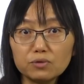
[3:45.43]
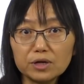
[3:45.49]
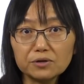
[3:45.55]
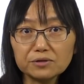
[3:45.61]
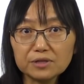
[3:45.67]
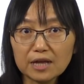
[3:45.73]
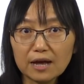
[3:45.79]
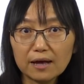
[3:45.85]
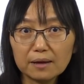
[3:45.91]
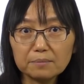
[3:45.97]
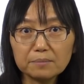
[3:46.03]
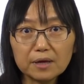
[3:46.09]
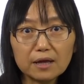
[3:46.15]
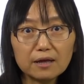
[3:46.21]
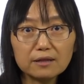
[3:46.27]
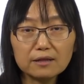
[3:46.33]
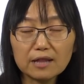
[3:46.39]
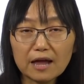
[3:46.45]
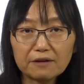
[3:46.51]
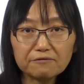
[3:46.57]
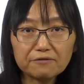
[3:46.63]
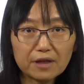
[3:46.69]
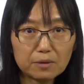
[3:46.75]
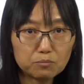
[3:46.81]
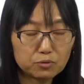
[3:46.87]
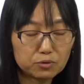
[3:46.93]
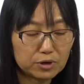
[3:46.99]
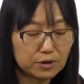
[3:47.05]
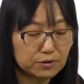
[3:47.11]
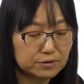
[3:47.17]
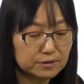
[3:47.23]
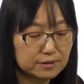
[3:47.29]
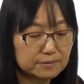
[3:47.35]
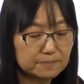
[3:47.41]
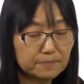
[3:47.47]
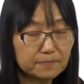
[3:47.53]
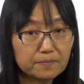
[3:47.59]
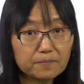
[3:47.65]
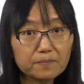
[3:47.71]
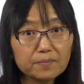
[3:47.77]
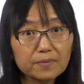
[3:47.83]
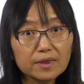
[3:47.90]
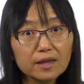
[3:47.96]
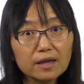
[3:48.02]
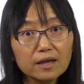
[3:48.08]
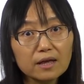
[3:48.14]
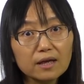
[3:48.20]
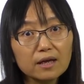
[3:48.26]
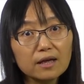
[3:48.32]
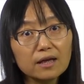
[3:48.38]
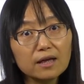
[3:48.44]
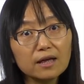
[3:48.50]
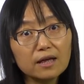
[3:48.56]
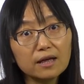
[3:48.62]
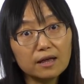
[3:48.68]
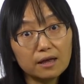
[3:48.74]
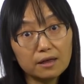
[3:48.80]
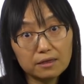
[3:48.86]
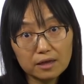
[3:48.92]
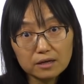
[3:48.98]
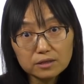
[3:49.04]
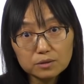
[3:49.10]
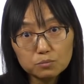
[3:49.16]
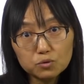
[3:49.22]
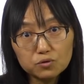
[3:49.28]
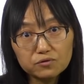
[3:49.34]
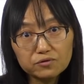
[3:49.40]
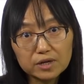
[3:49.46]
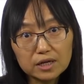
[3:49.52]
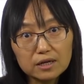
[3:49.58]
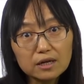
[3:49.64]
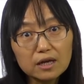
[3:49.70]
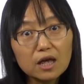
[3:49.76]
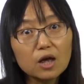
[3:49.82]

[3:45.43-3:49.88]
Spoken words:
real-time in live embryos. In this movie,